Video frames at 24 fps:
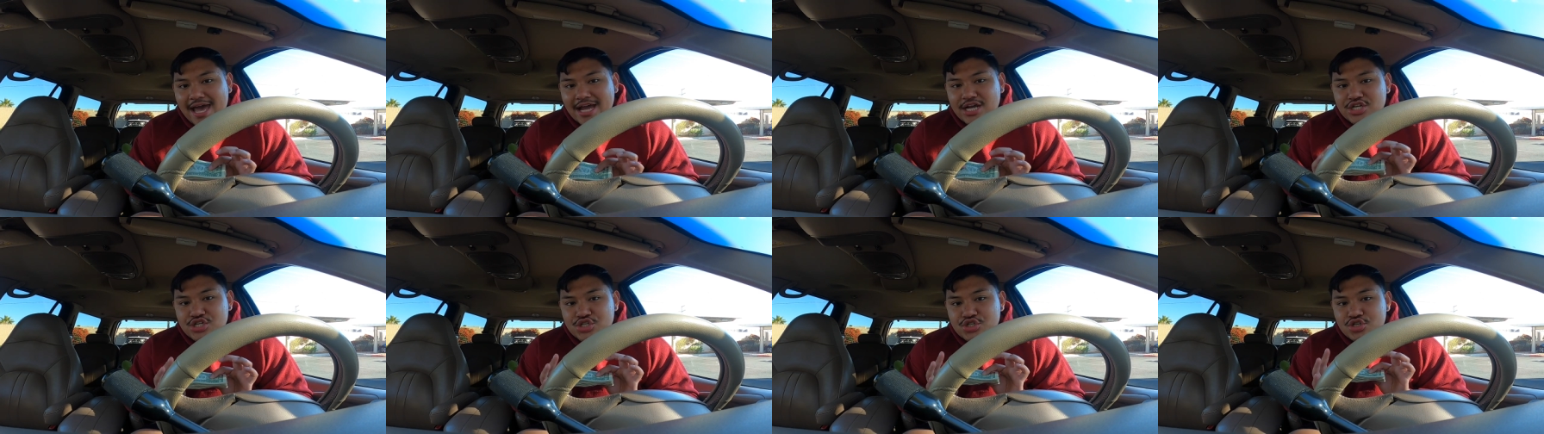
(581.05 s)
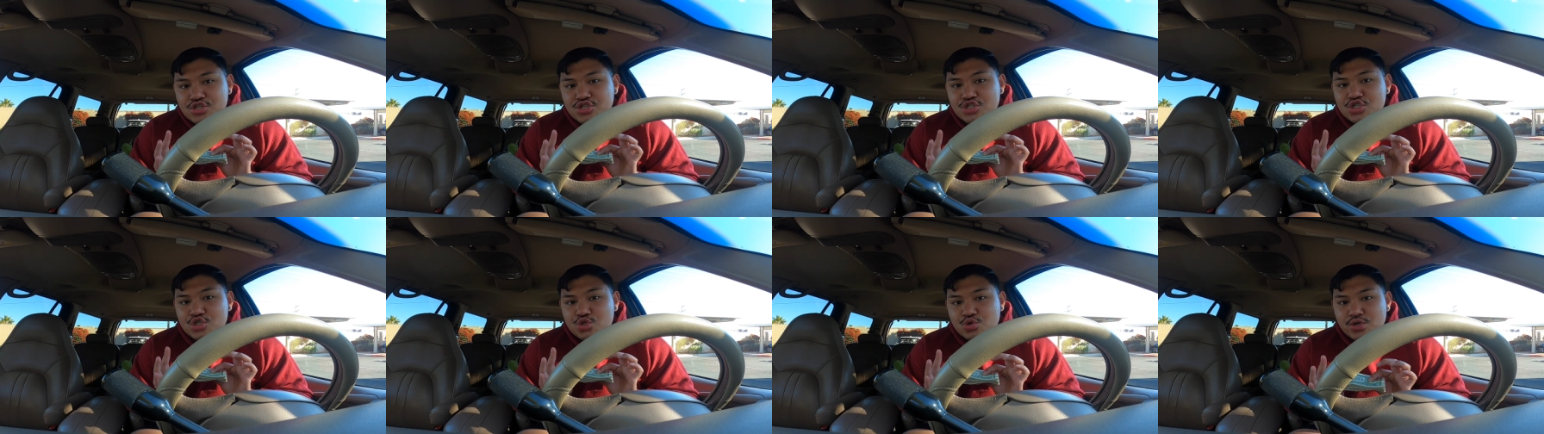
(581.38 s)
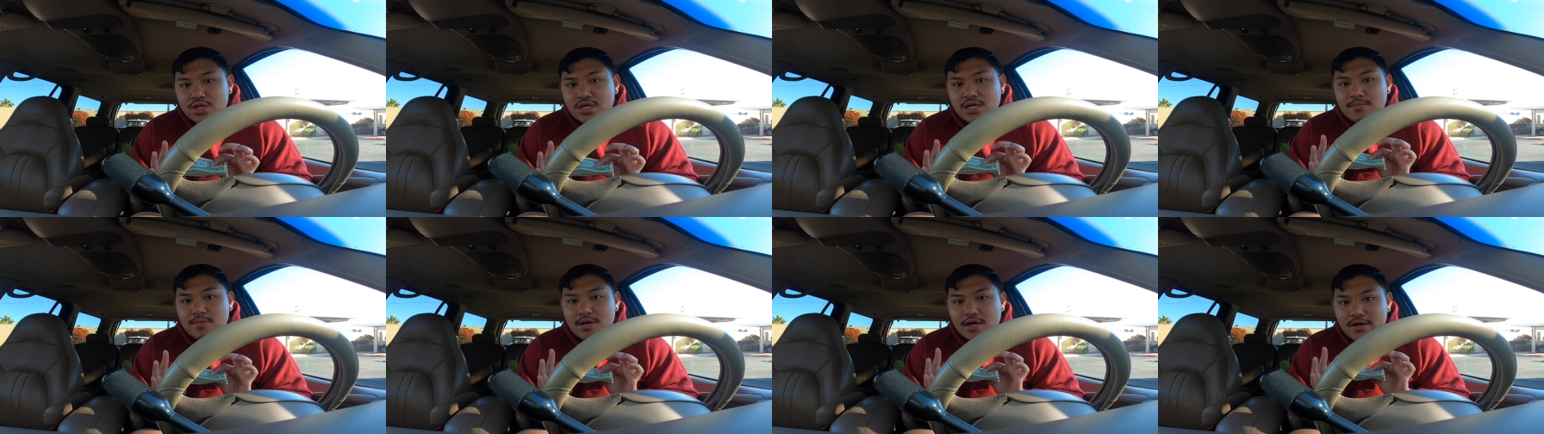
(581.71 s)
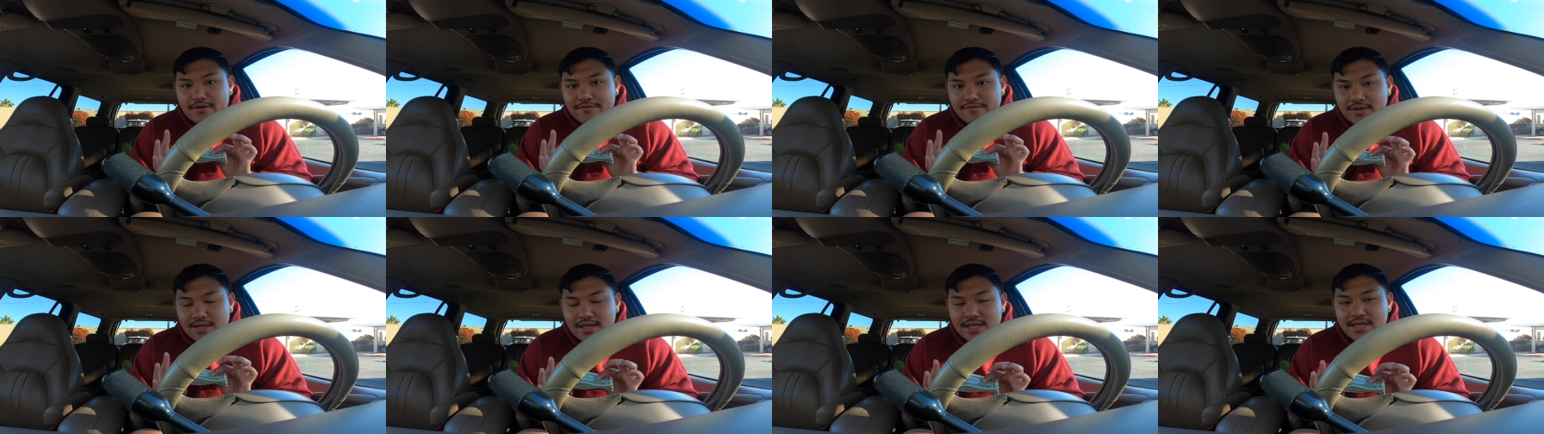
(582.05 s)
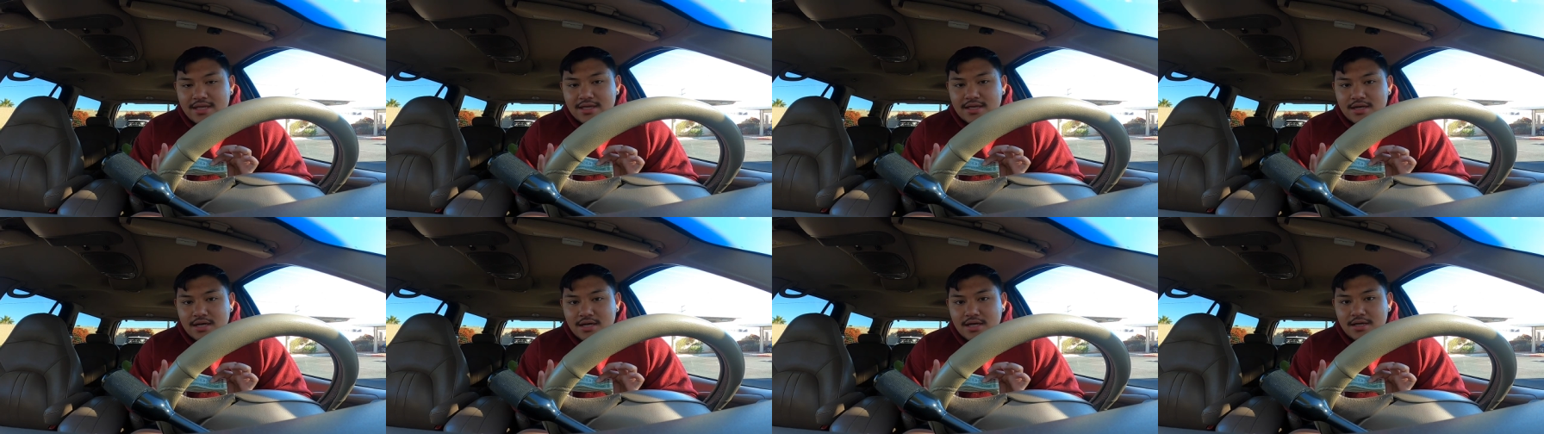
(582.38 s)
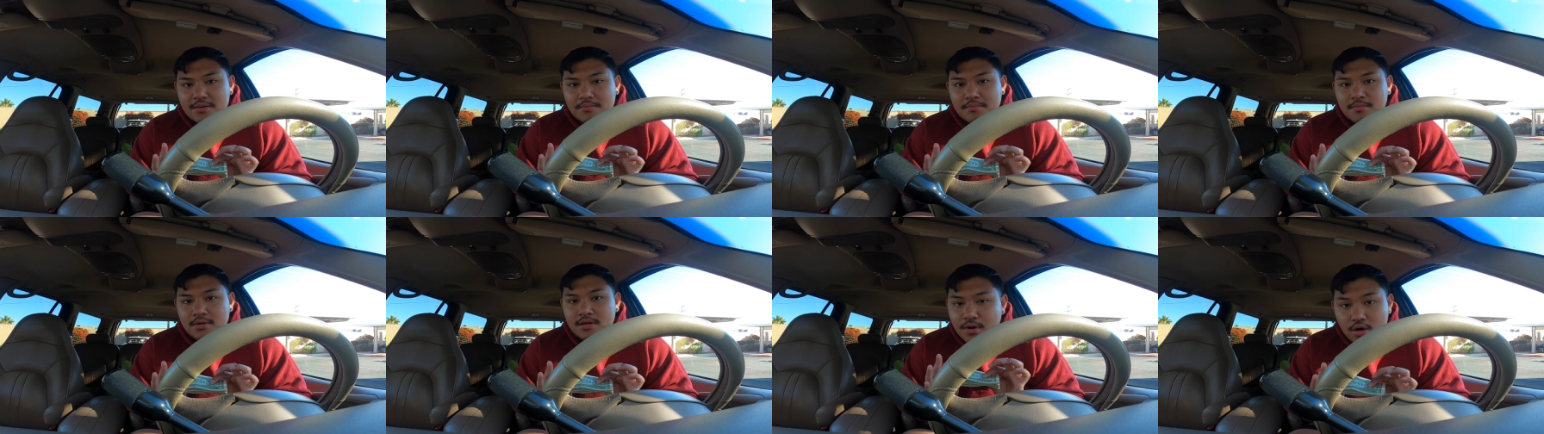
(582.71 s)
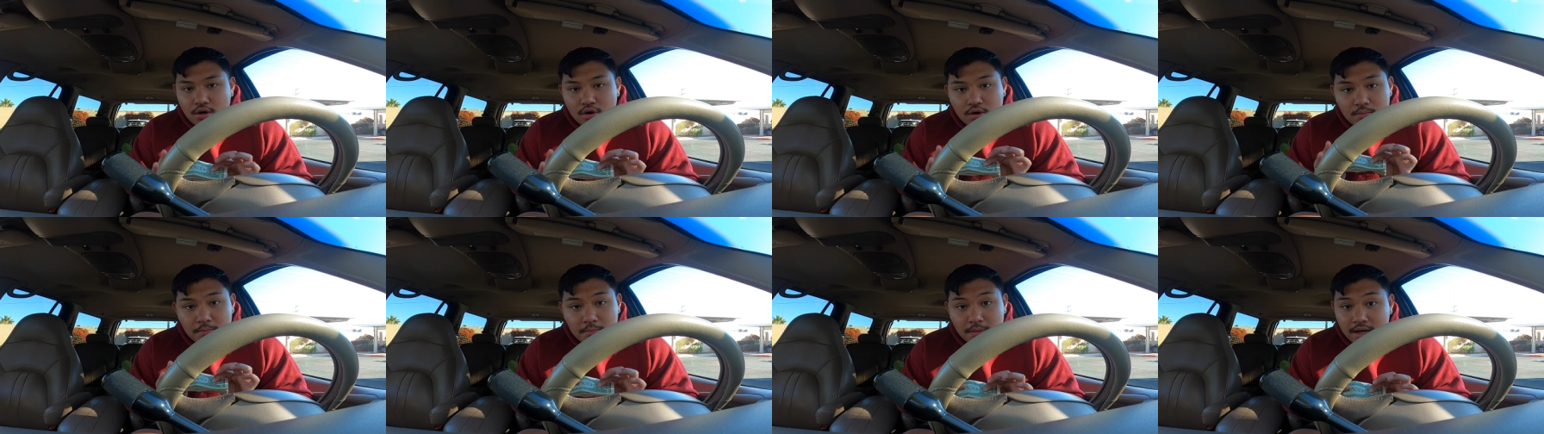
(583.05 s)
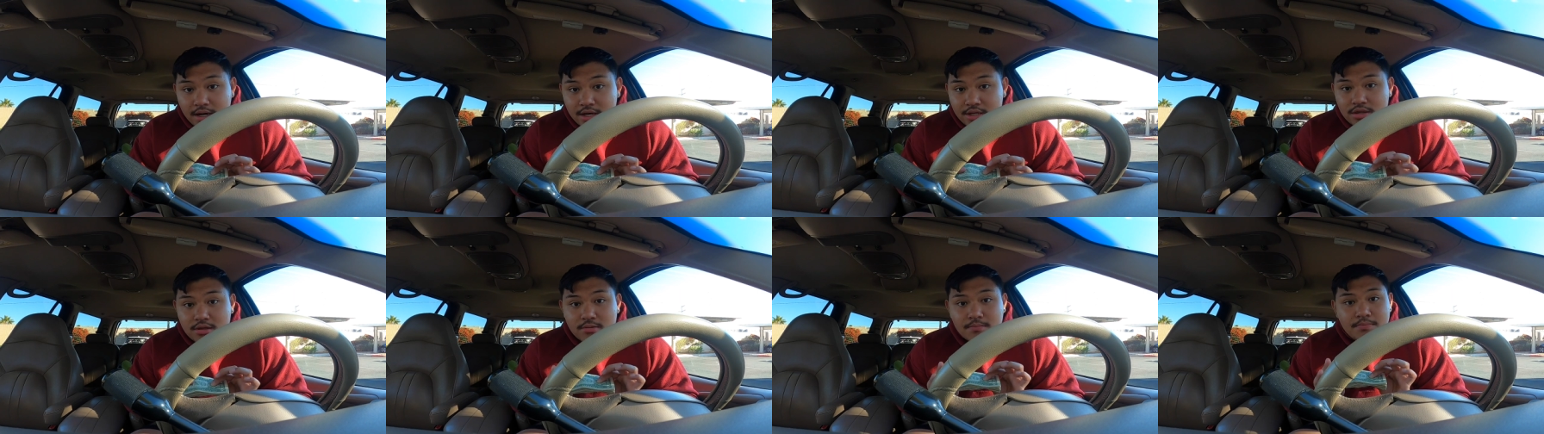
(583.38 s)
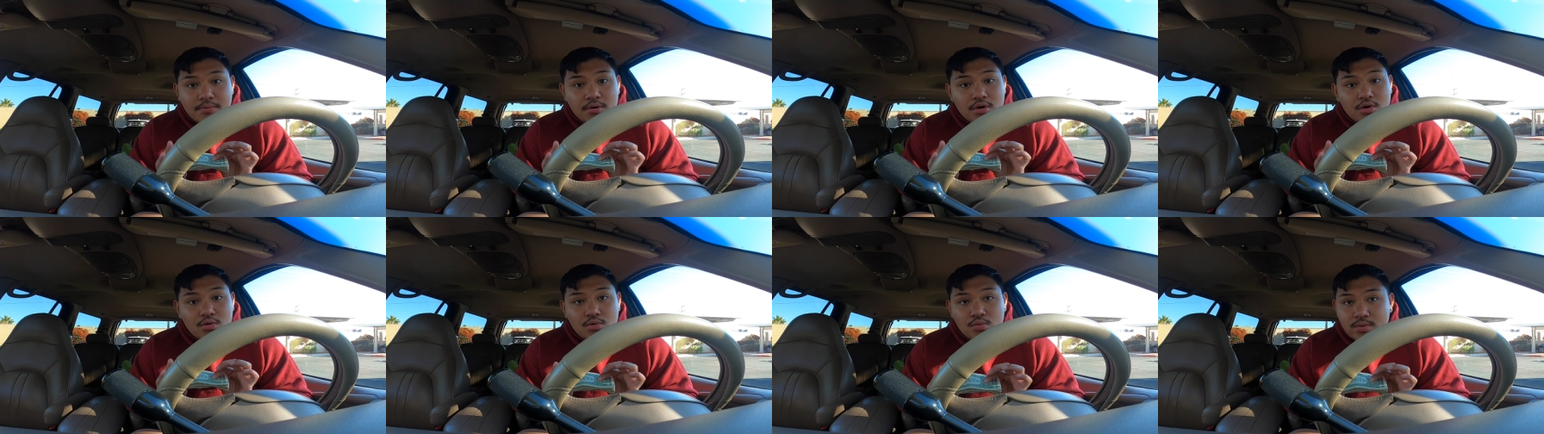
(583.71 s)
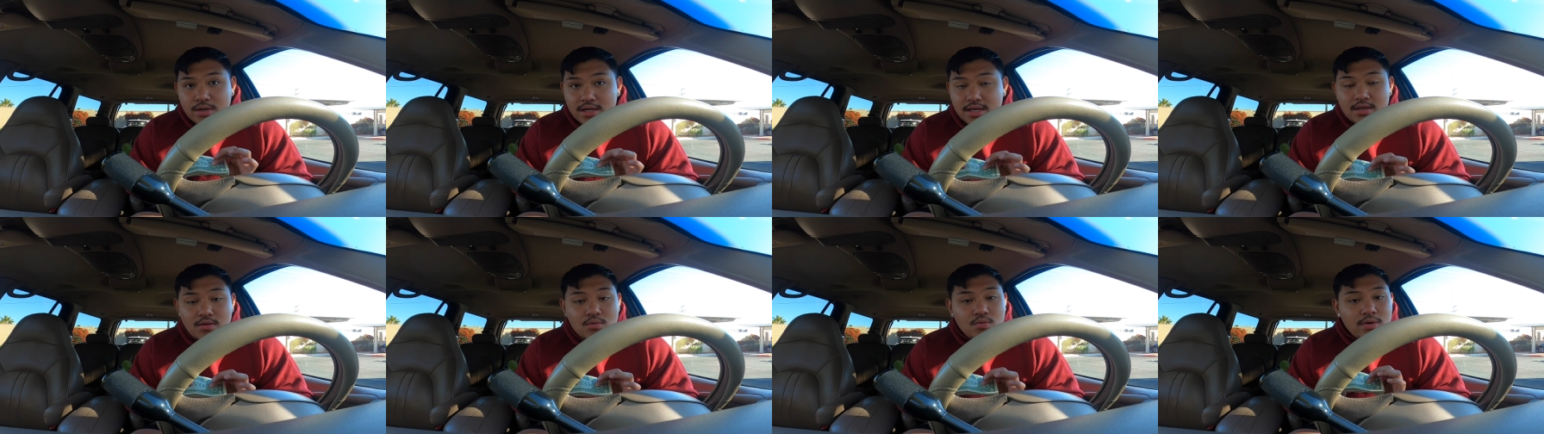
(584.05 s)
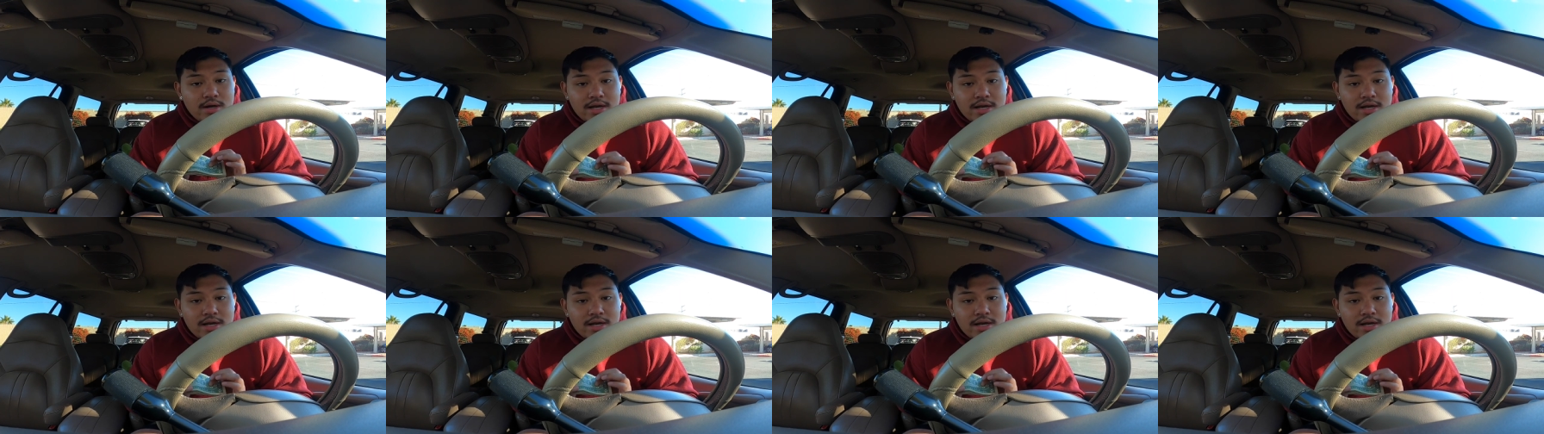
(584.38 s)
extra stream of income per month, per week,